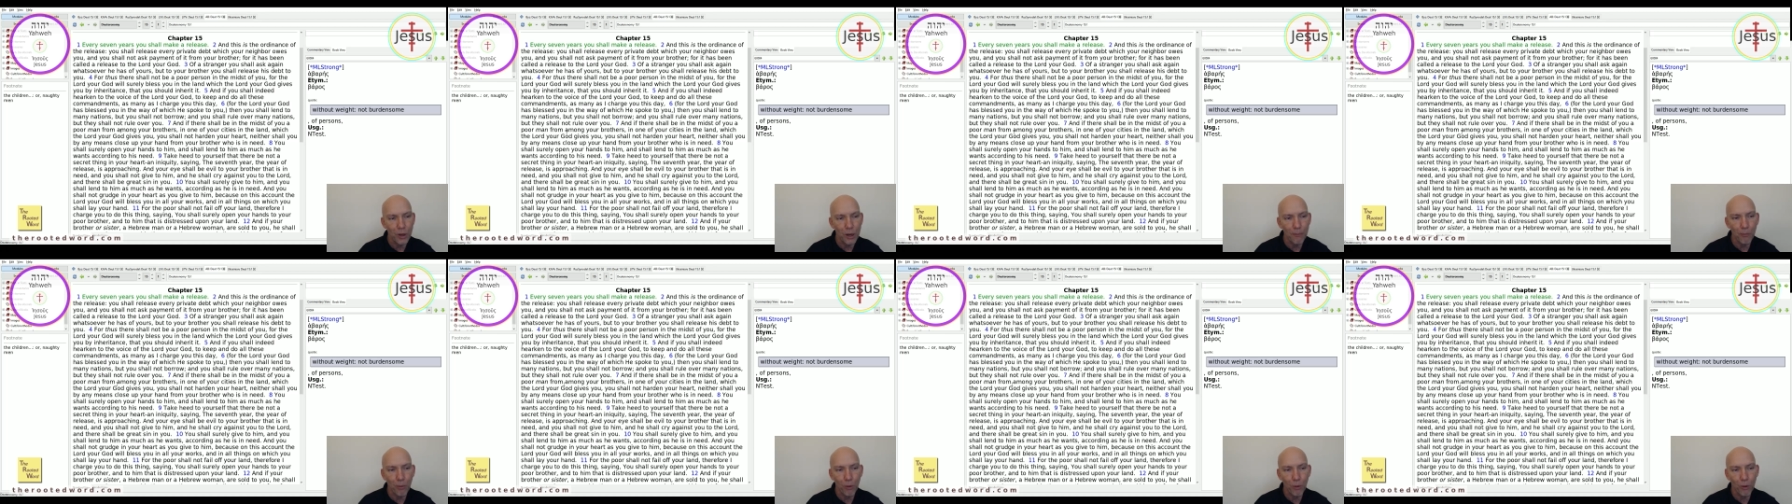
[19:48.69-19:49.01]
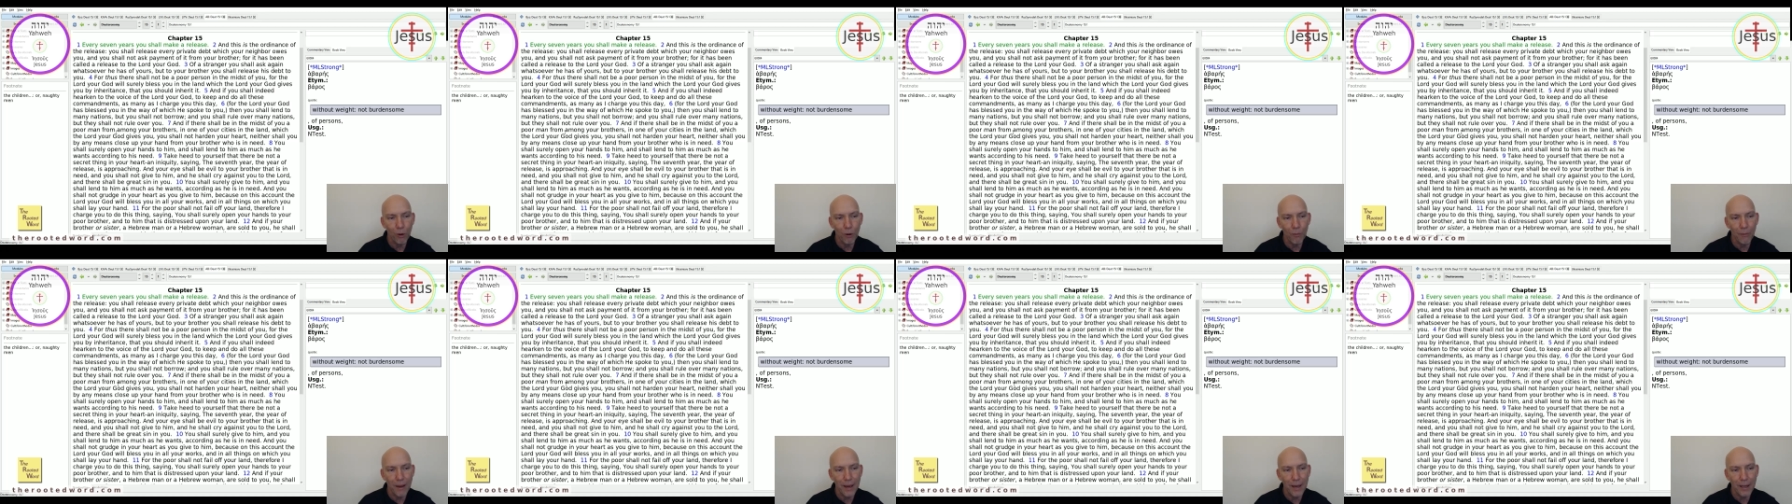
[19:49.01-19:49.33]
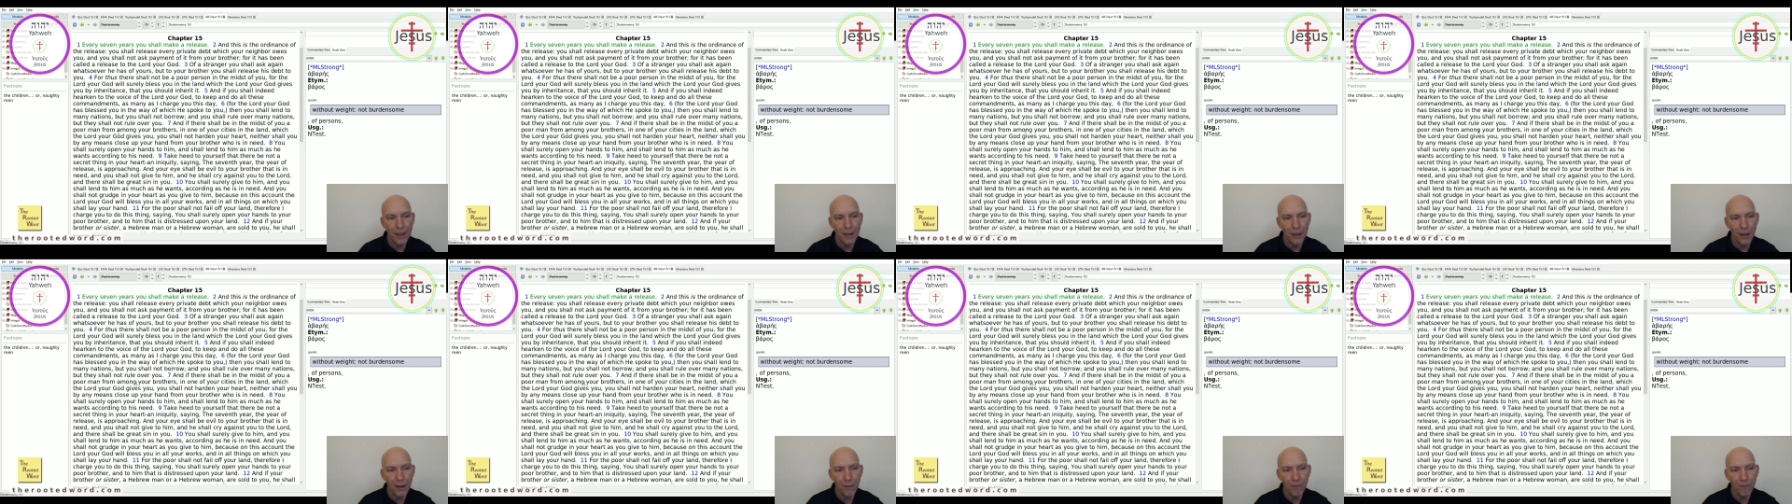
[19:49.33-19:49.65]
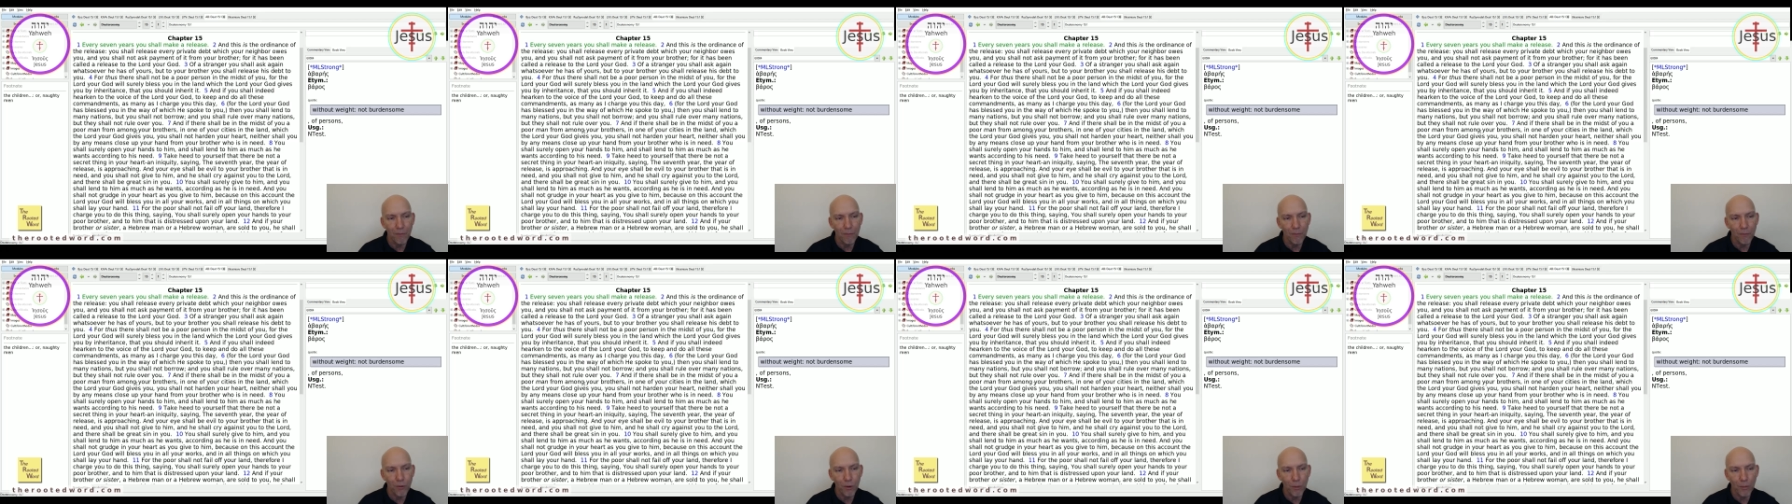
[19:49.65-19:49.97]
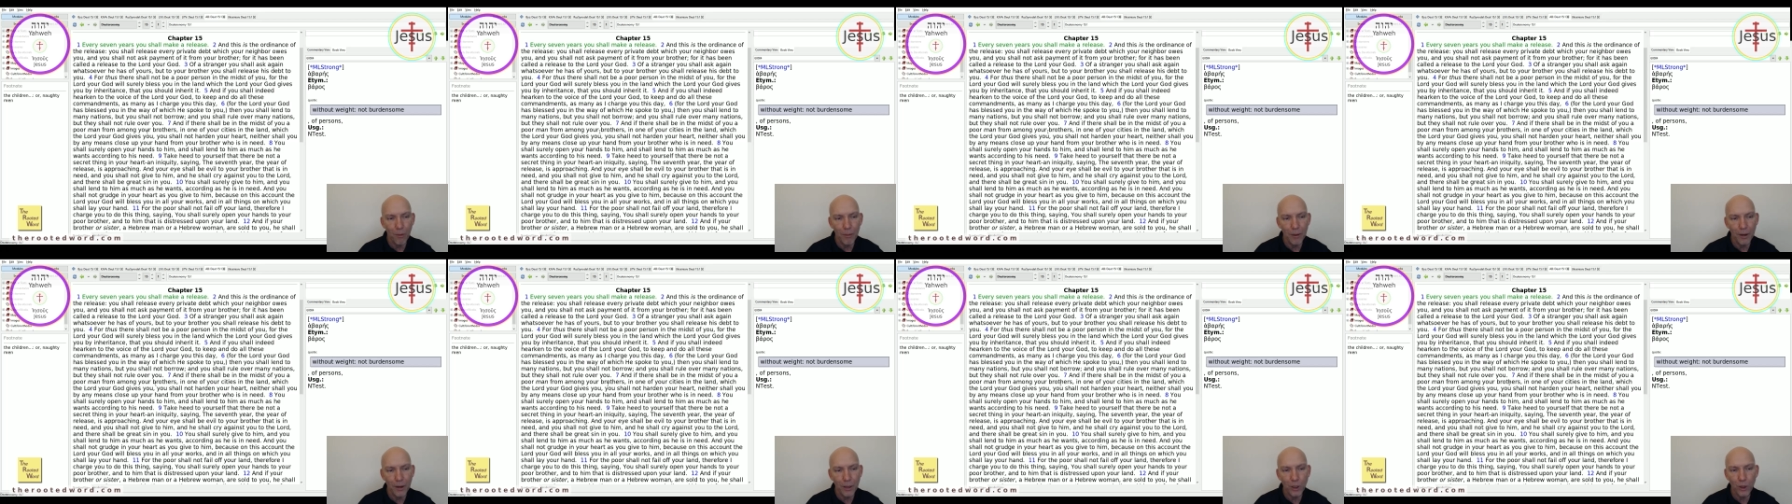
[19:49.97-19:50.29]
a poor man
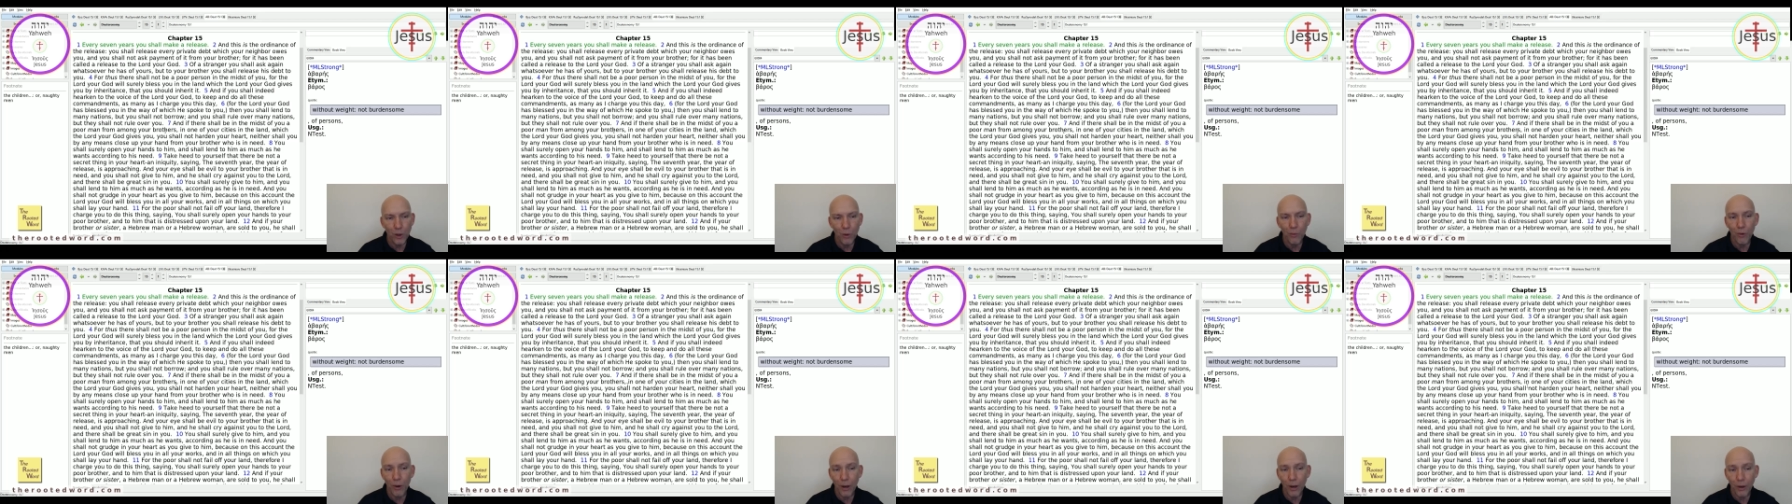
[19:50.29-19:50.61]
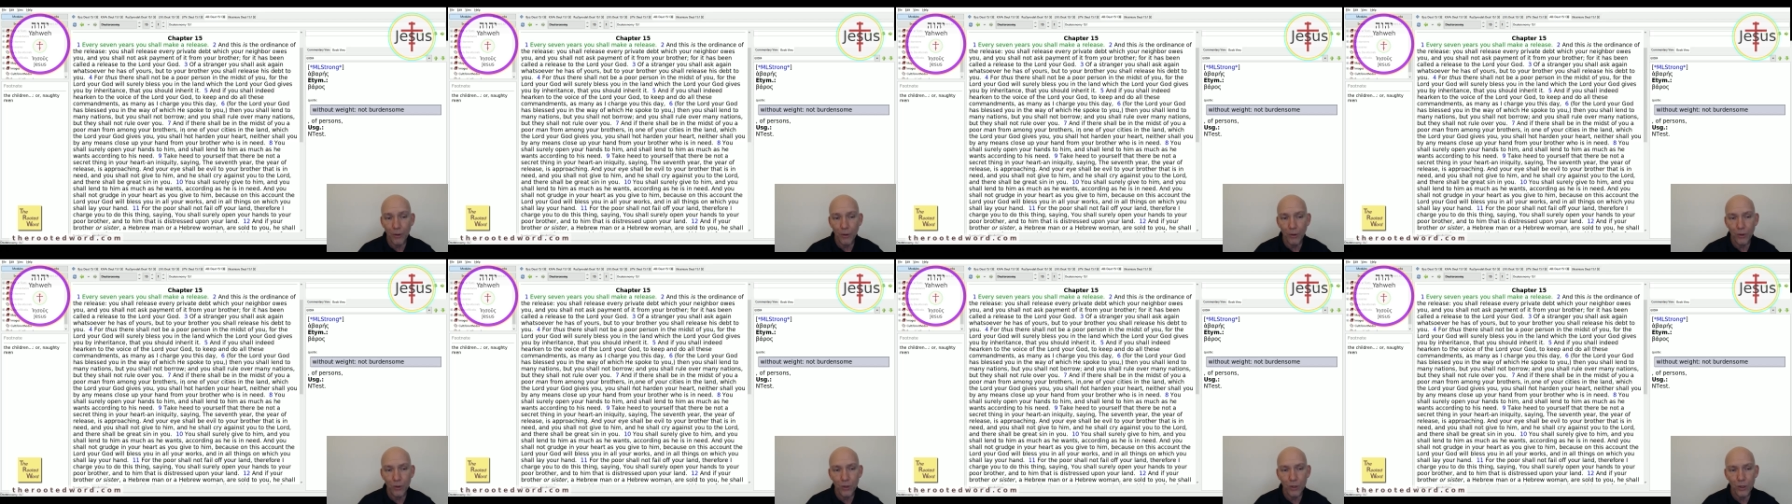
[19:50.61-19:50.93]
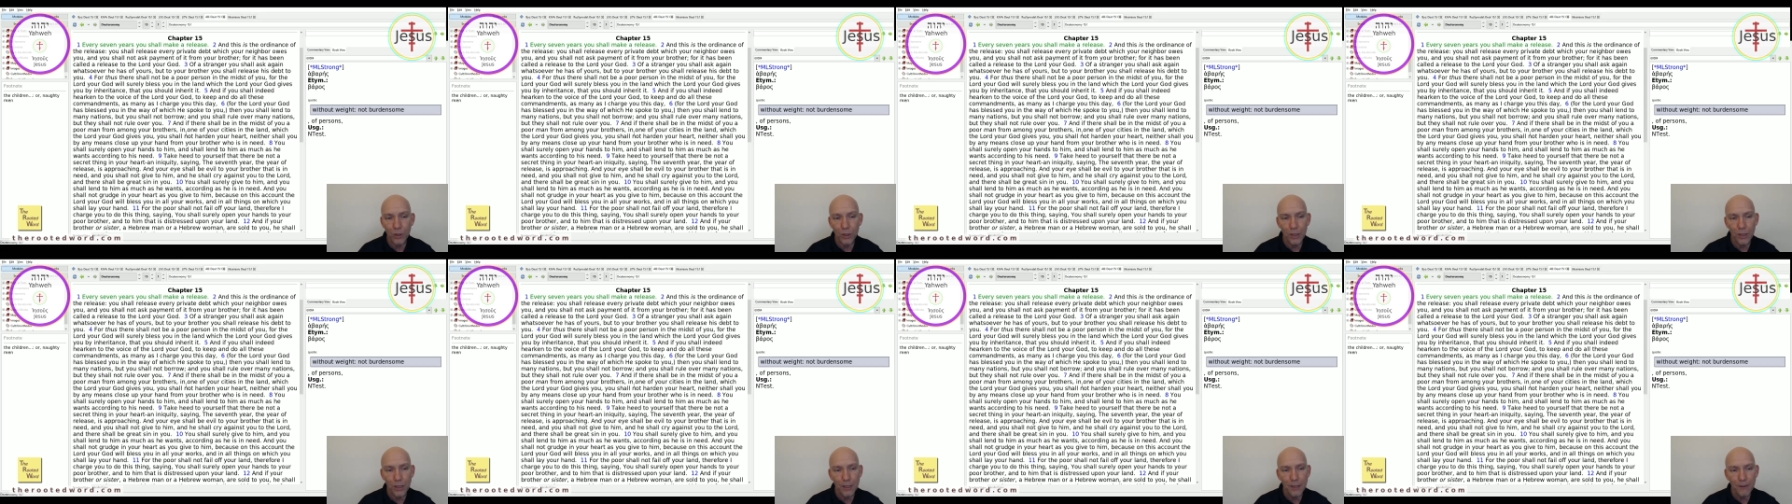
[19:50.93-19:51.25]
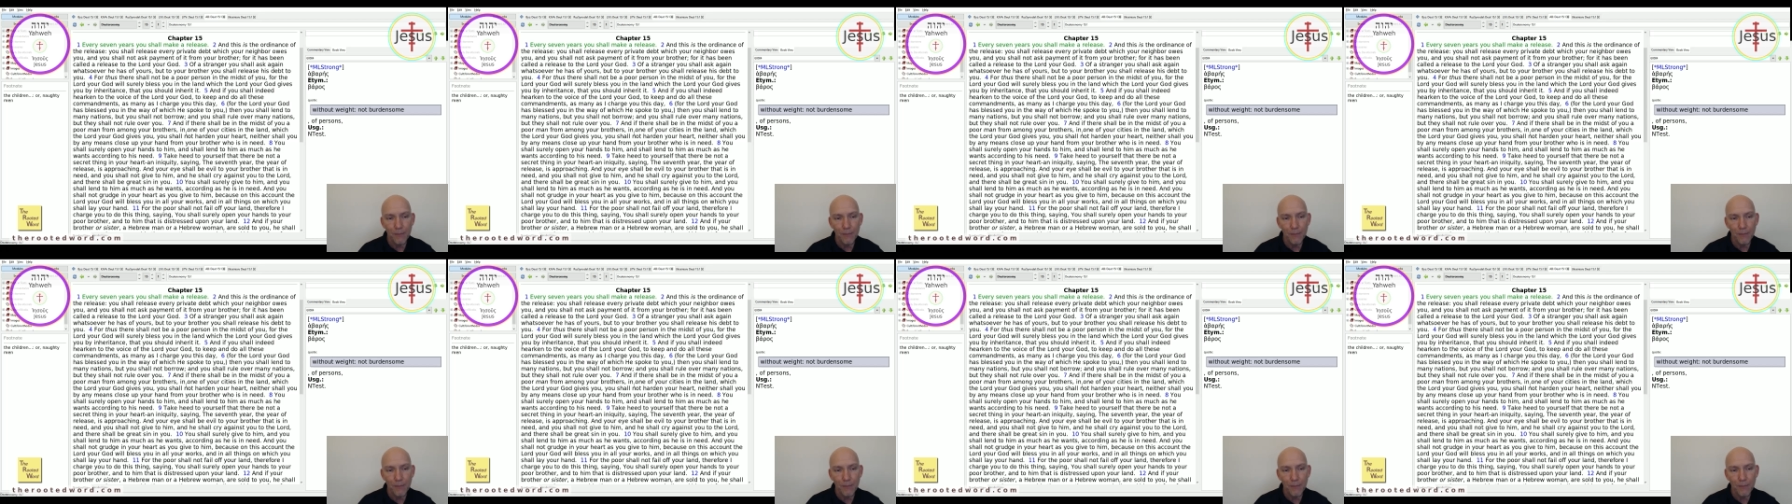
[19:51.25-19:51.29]
from among your brothers,